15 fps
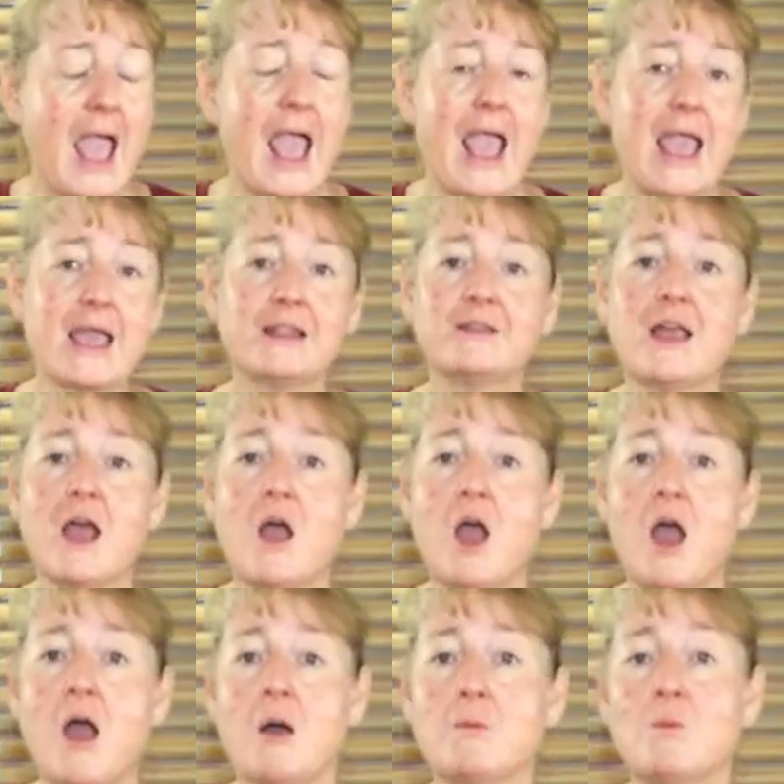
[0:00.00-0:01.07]
And
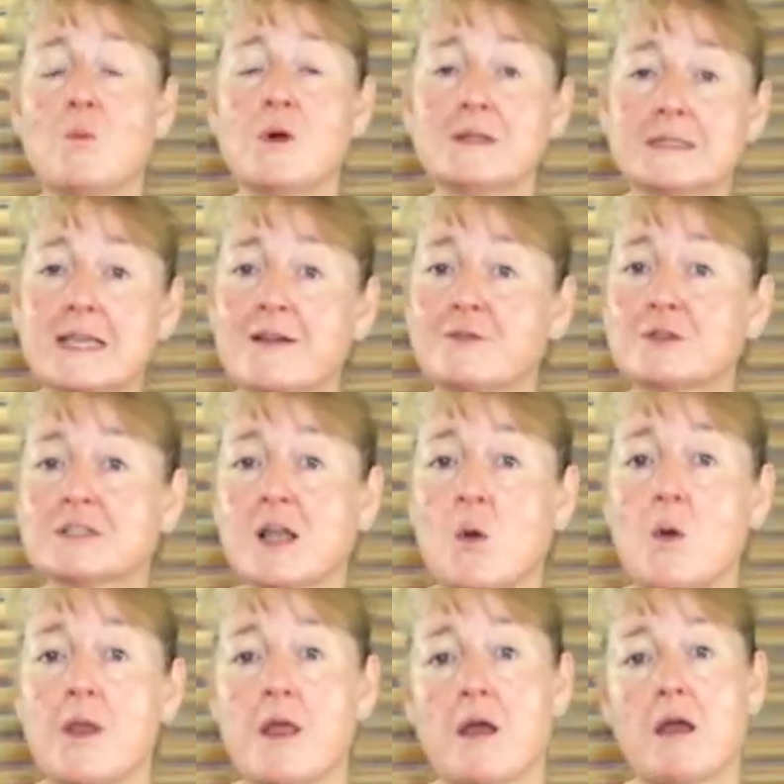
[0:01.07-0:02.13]
um, once every so
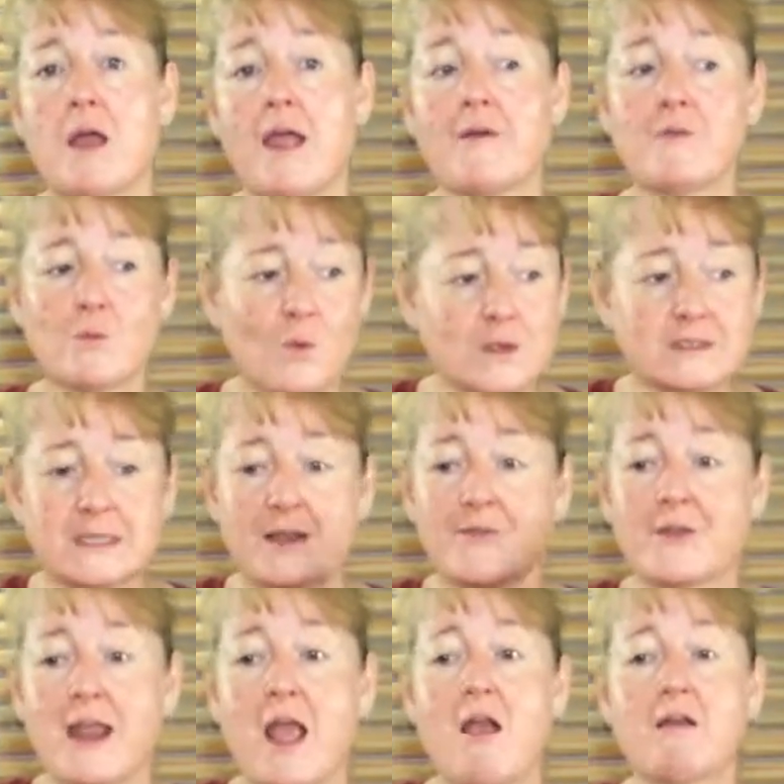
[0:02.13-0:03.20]
every, once
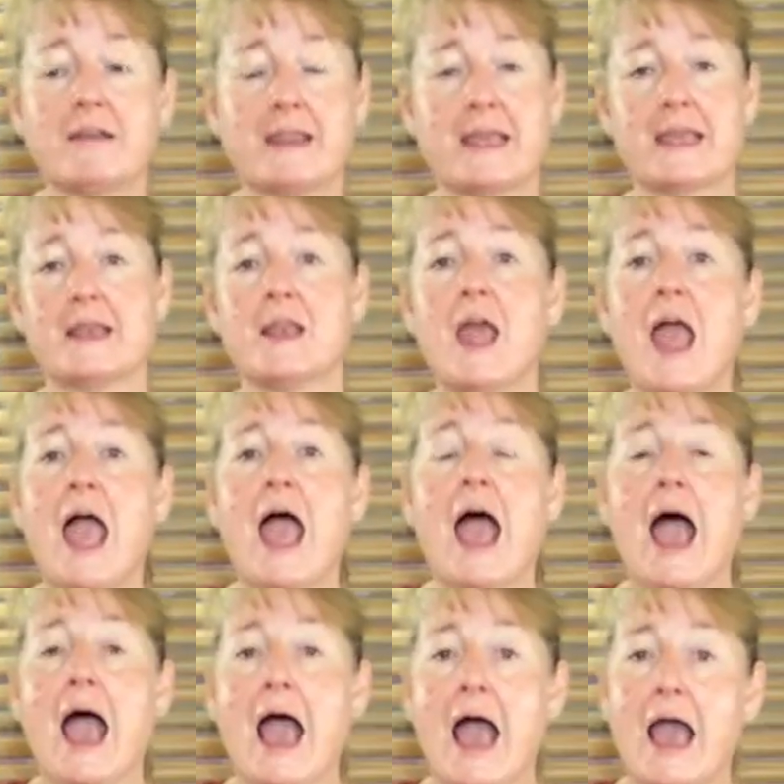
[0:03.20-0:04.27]
every now and then,
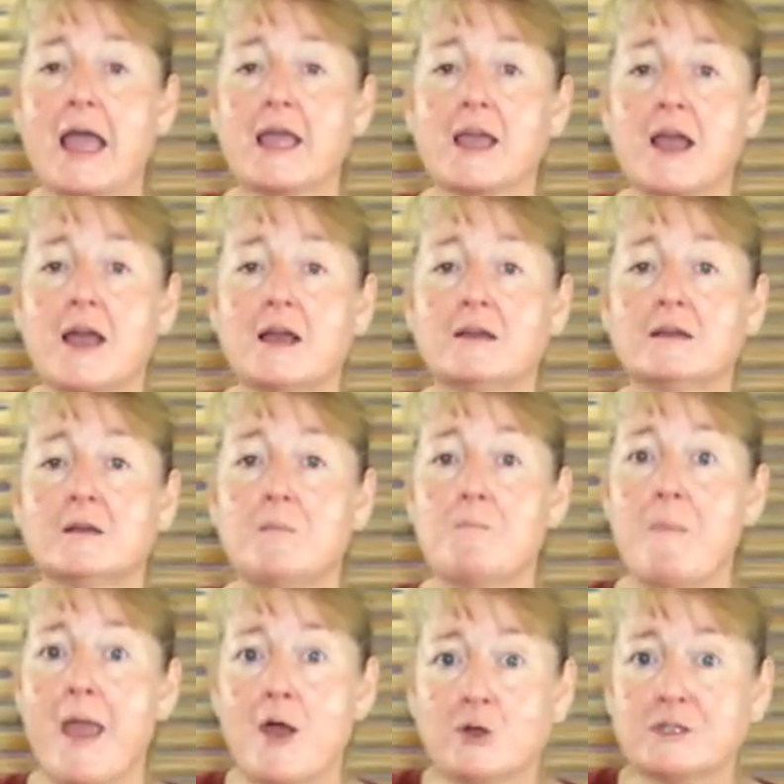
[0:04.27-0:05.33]
I uh,
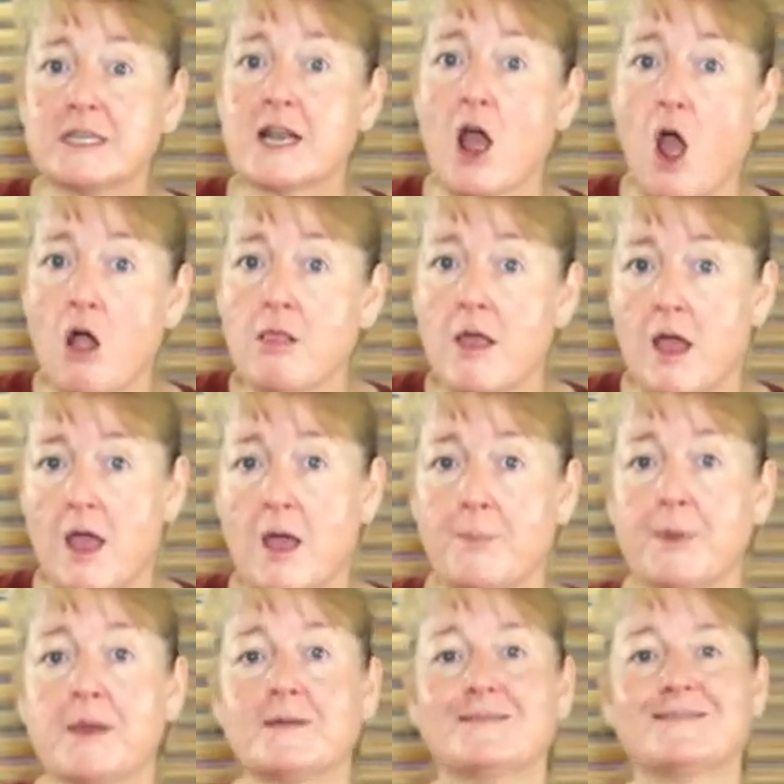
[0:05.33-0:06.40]
melt it all
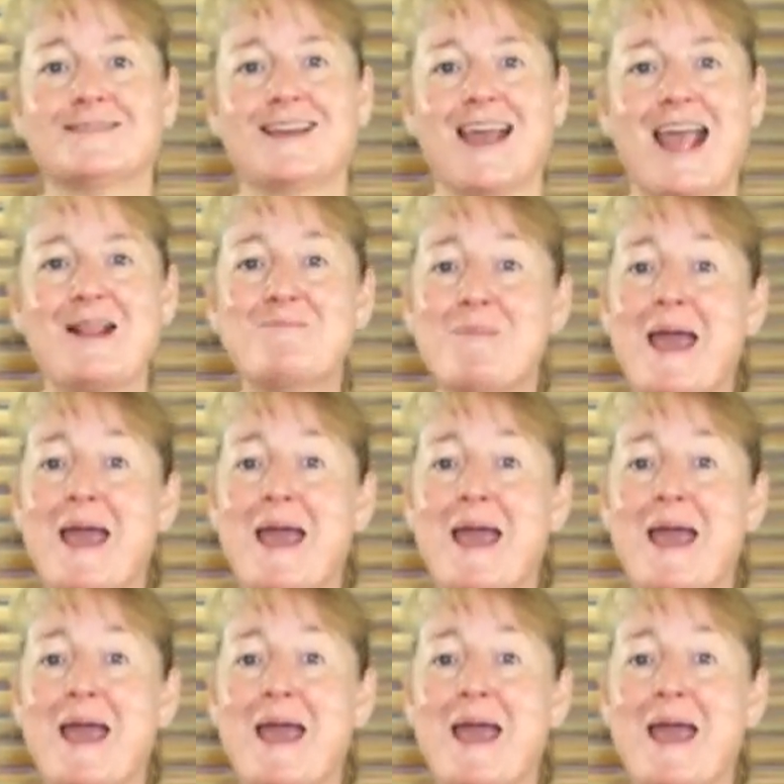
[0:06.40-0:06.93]
up and